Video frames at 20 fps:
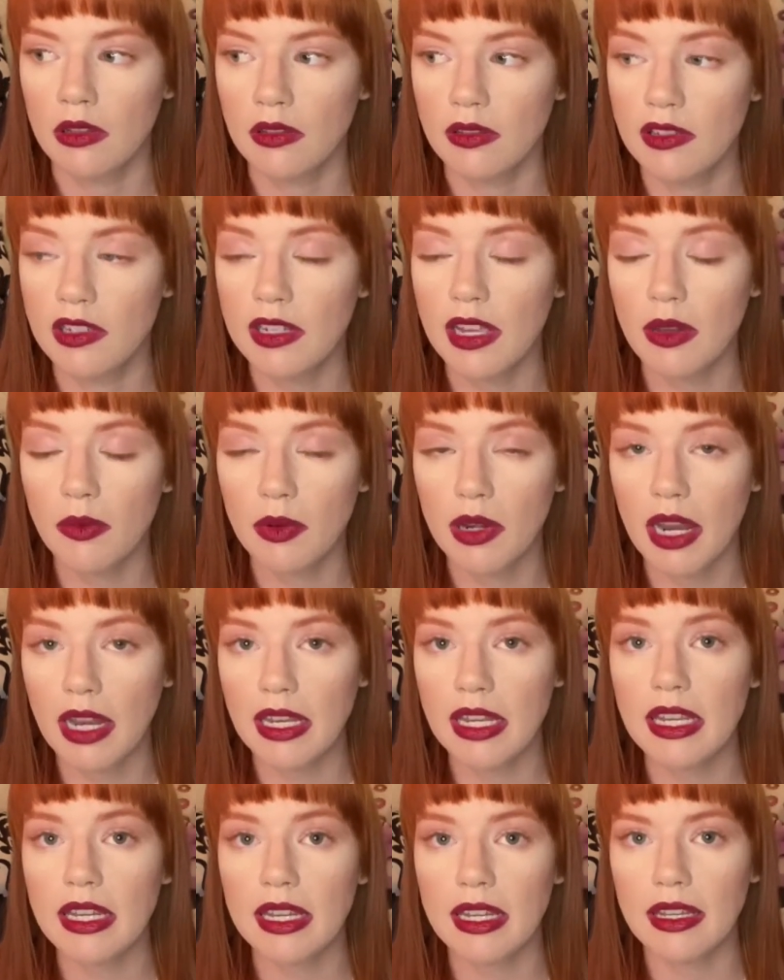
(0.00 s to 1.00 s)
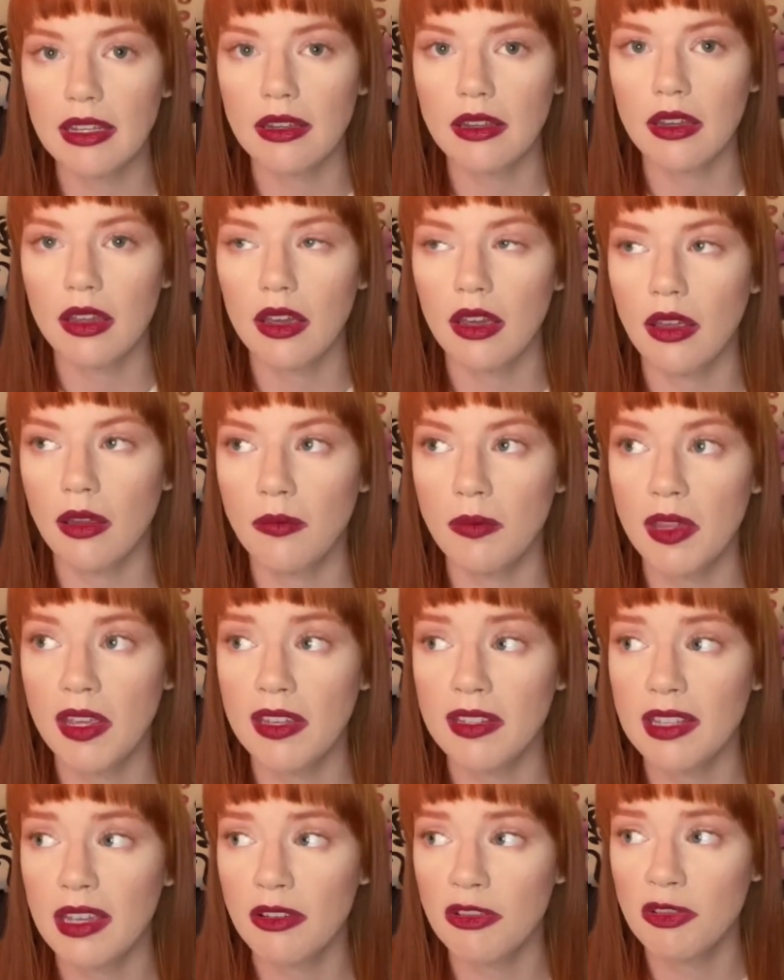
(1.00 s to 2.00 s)
to get what I needed
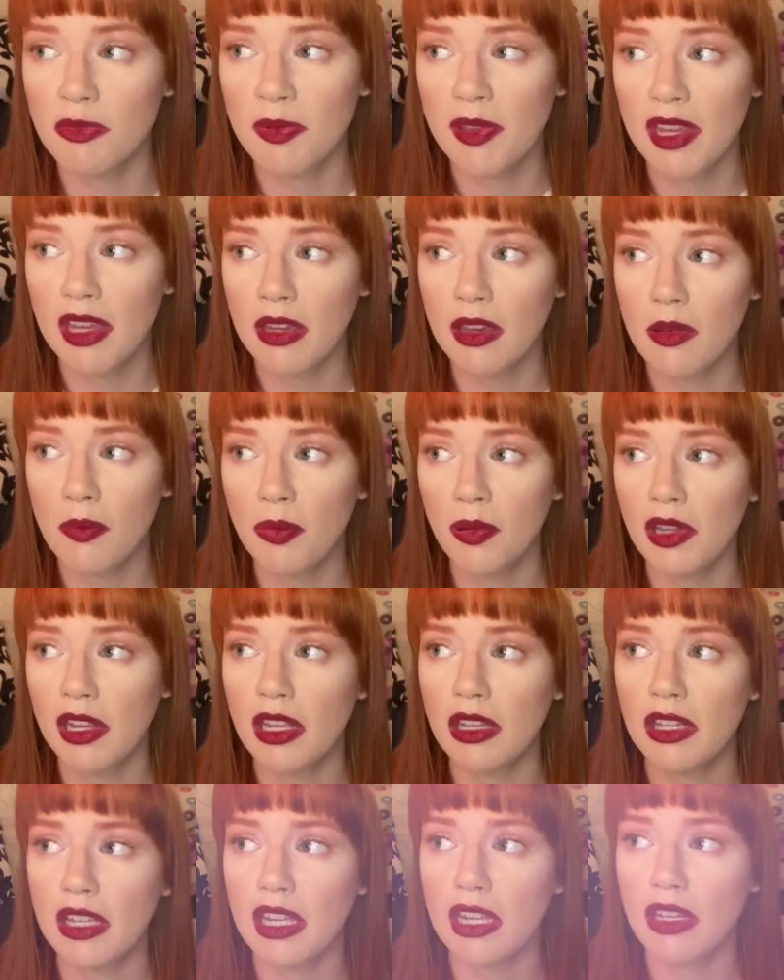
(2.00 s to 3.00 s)
because I was being completely